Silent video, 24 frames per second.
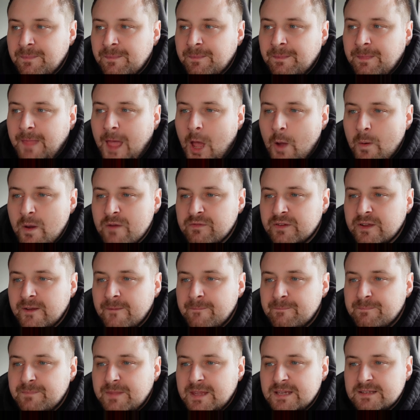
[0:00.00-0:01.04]
However,
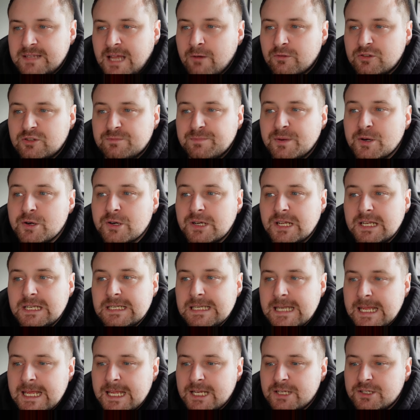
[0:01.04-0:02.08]
his outspoken
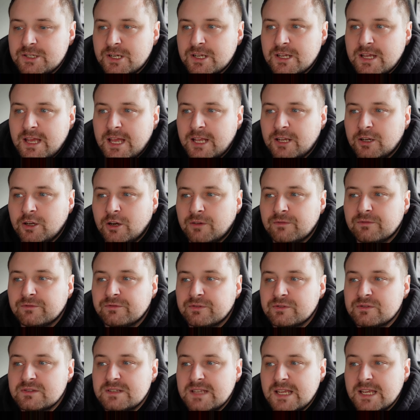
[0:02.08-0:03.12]
nature and
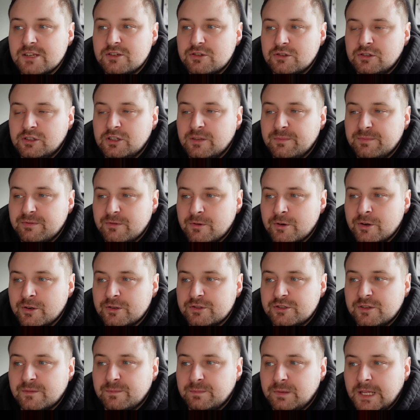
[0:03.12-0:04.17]
confrontational approach
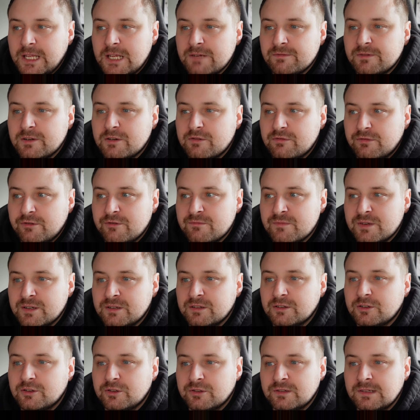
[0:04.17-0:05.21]
to player
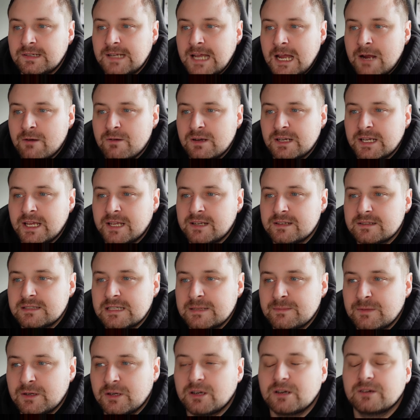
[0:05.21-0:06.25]
recruitment could count against
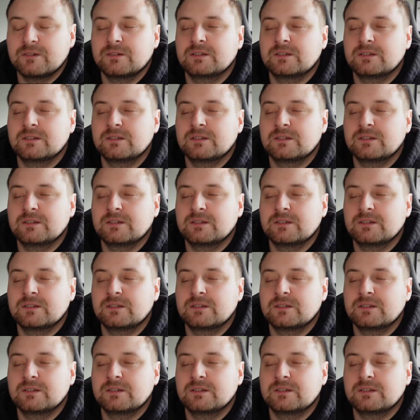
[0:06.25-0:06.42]
him. Oh,